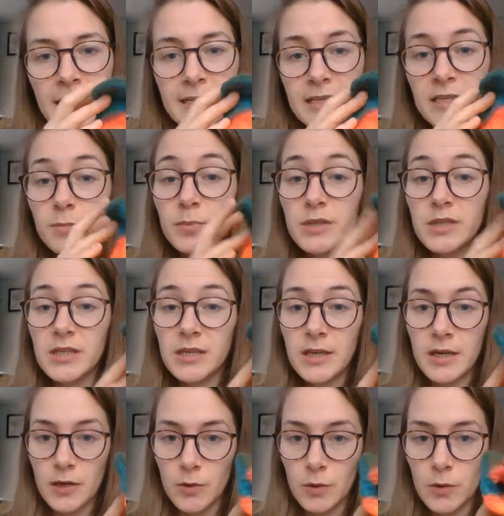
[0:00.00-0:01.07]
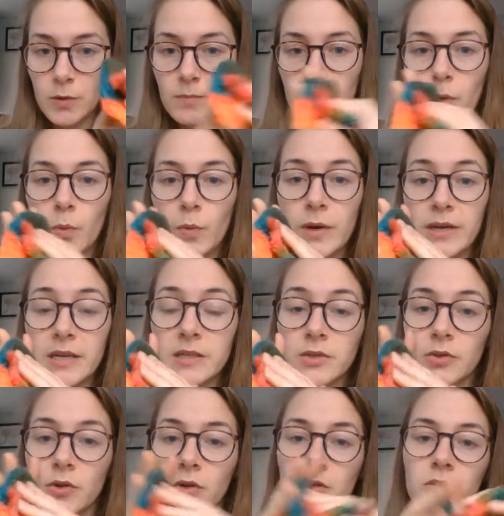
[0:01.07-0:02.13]
didn't put in a heel. With these
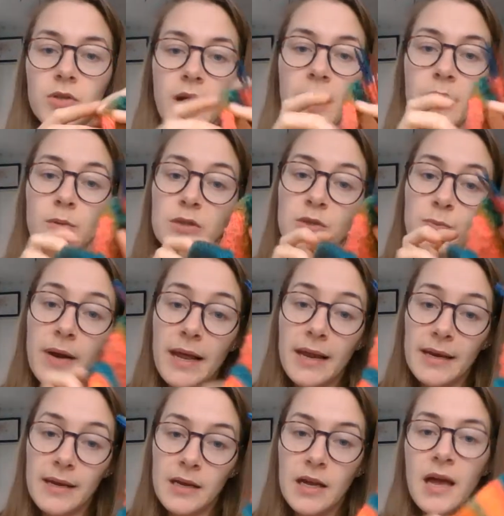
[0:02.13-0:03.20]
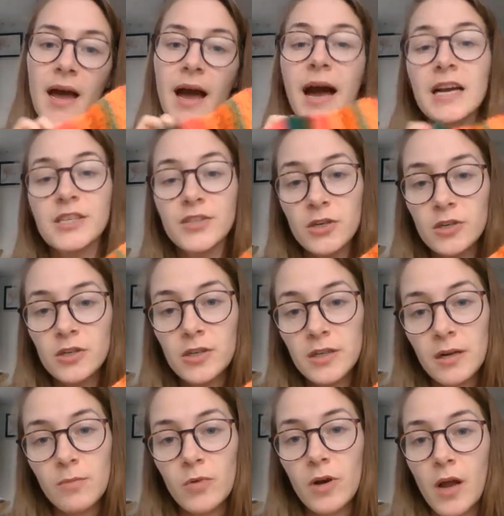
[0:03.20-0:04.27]
socks, I started
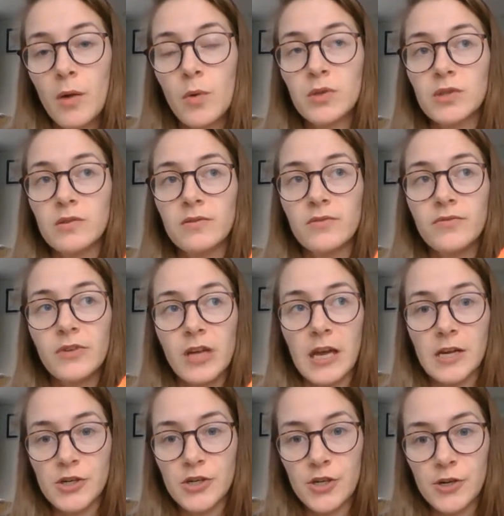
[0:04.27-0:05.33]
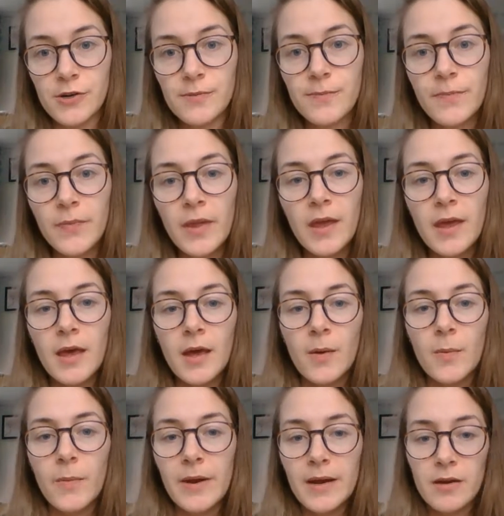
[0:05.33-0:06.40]
them when I was on vacation
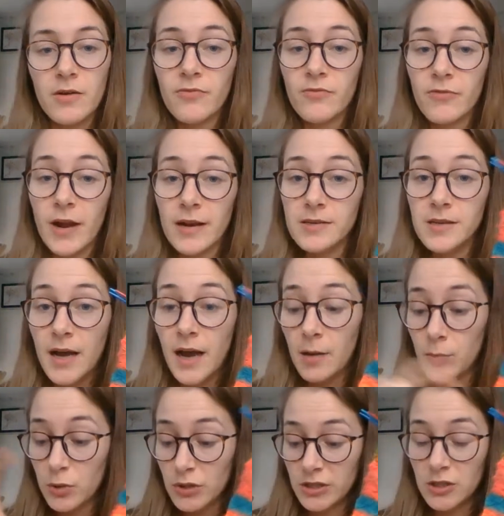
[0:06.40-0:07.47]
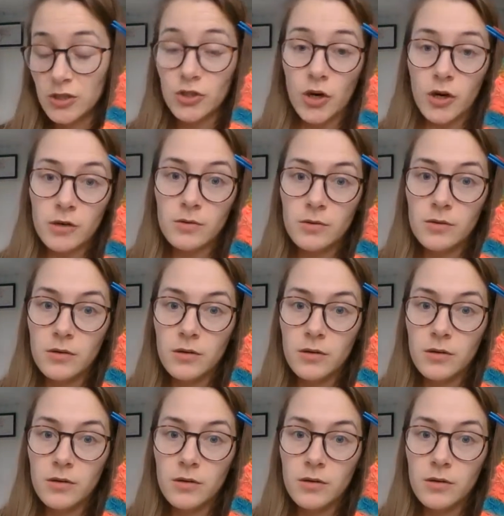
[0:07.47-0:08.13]
with a friend. I bought this yarn